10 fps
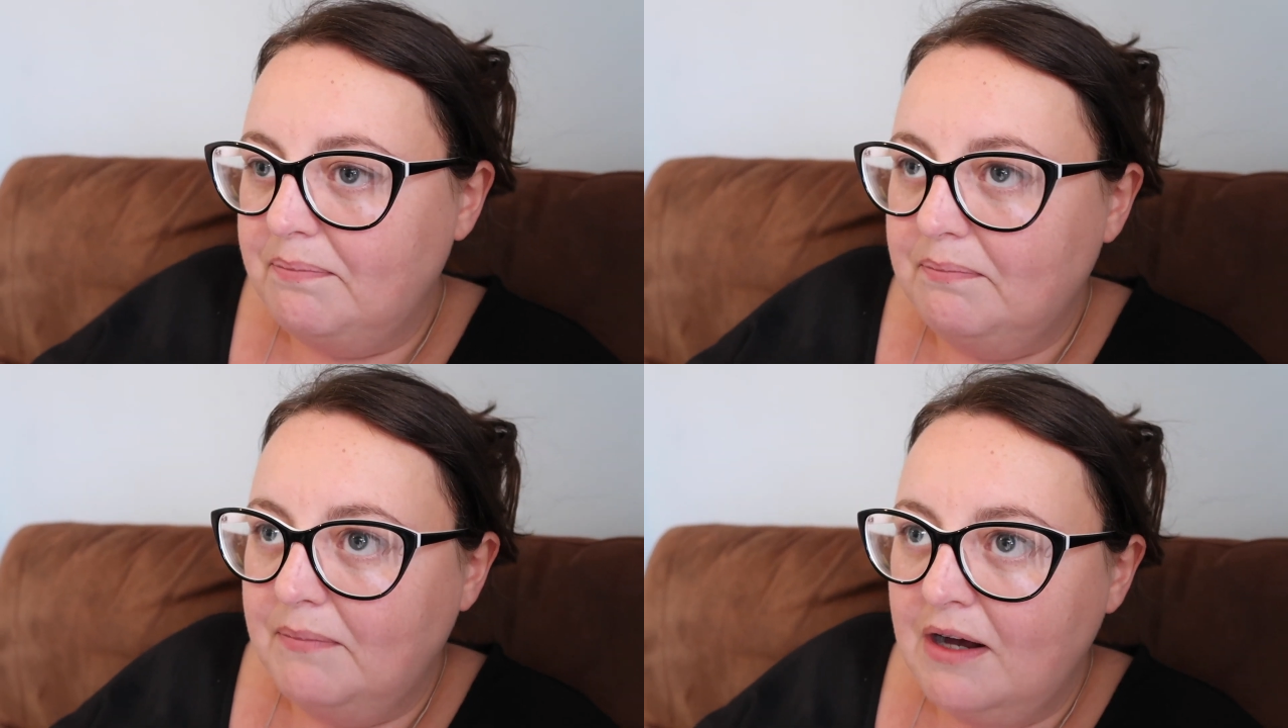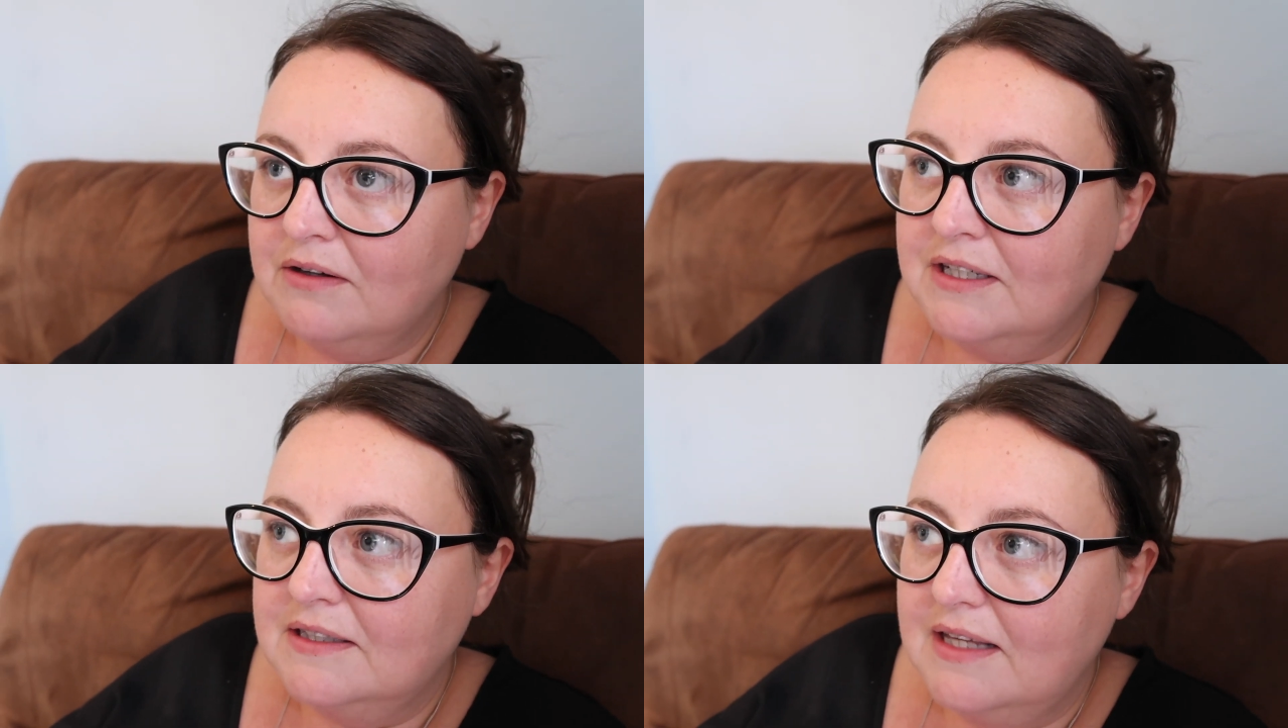
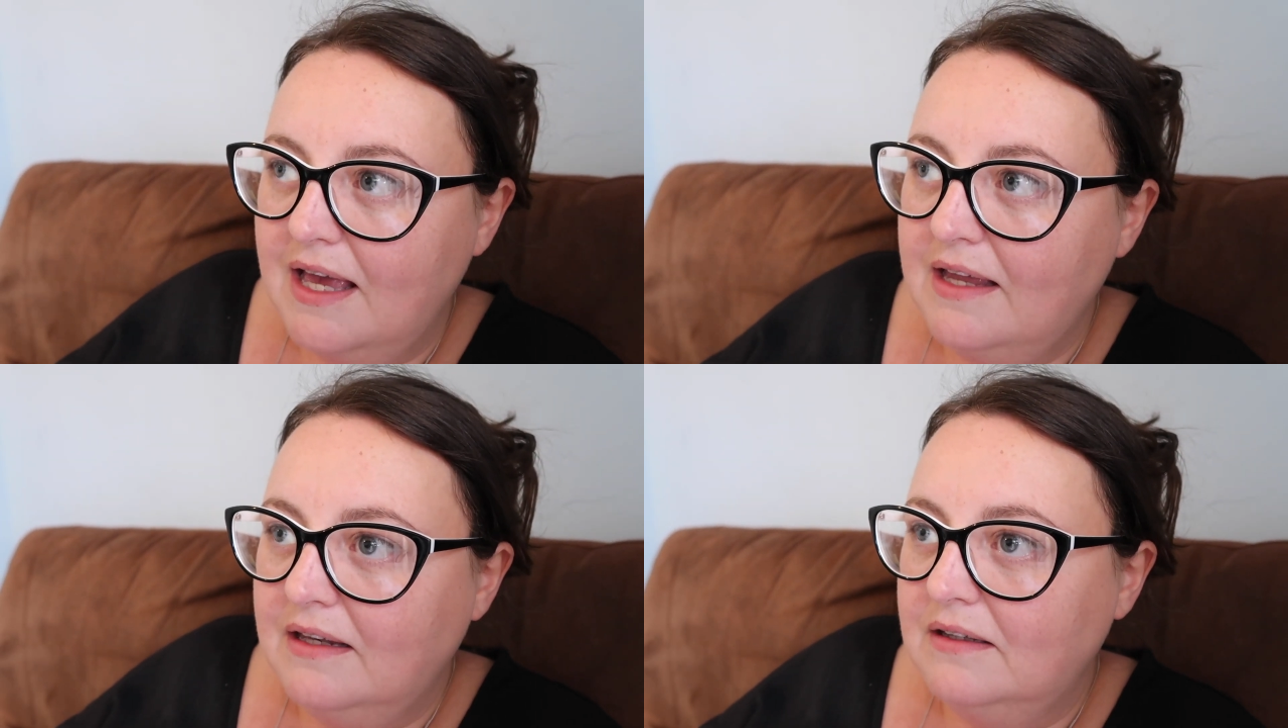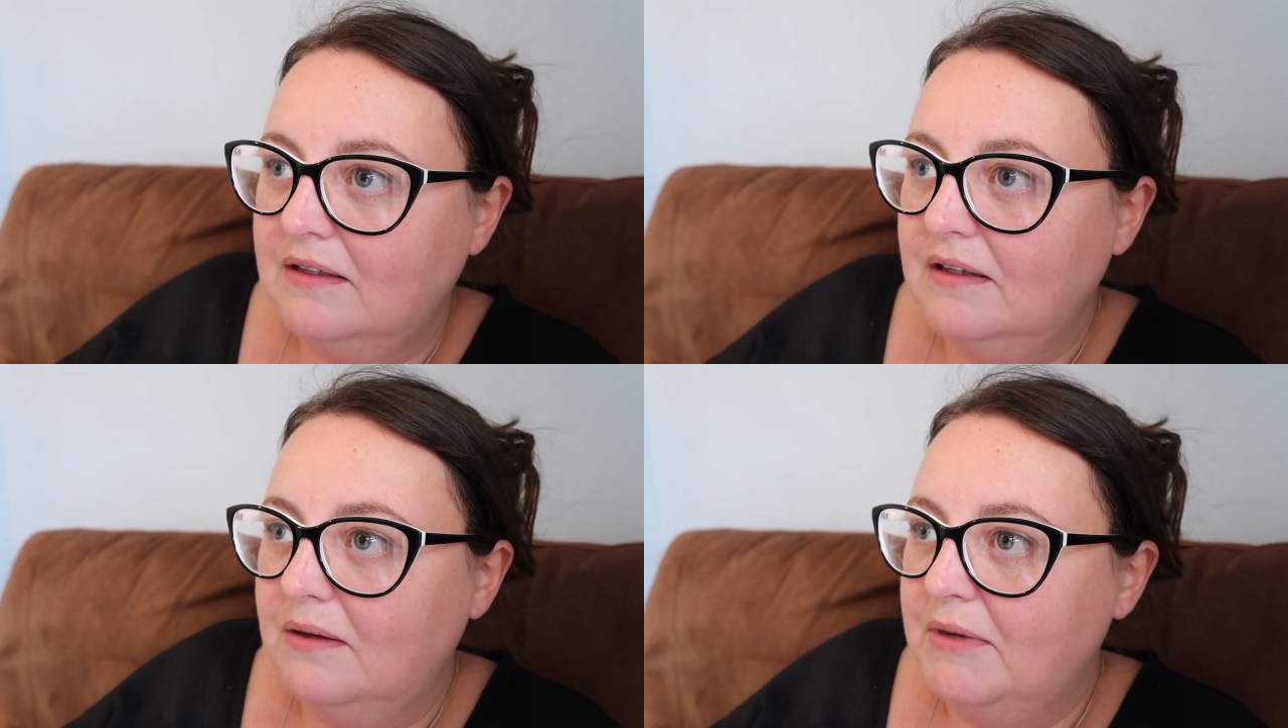Mark is
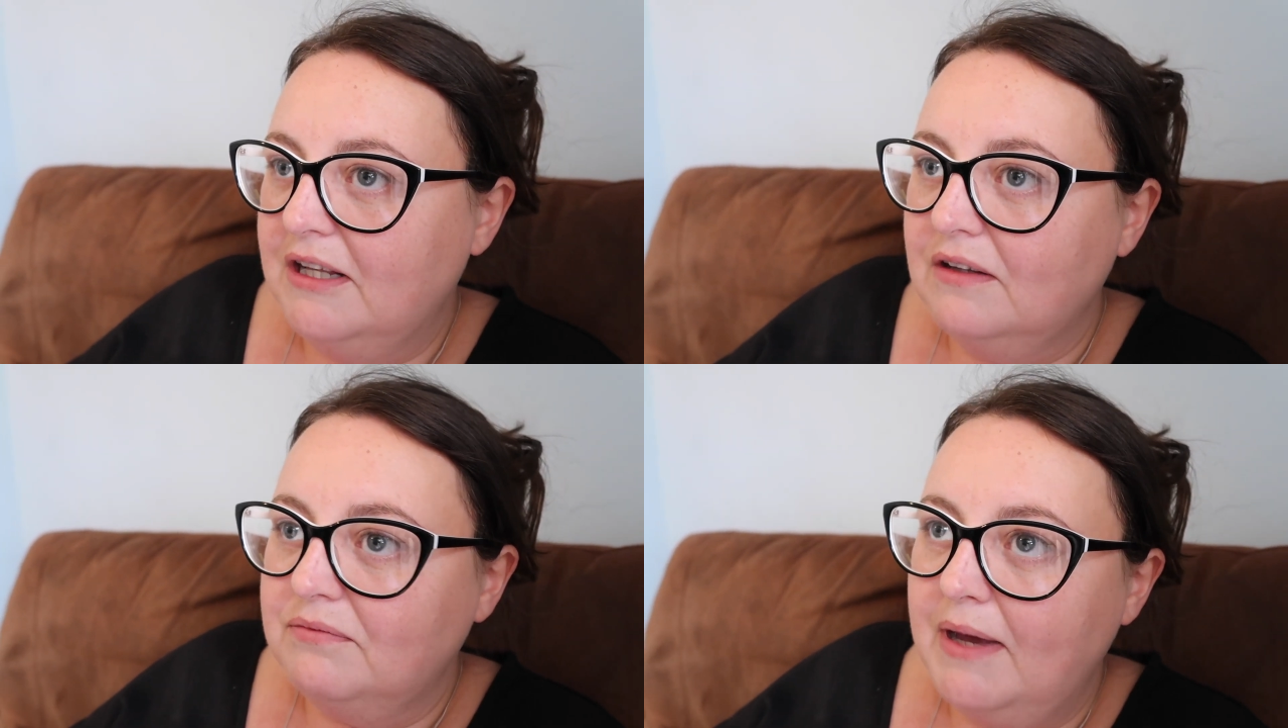in the middle of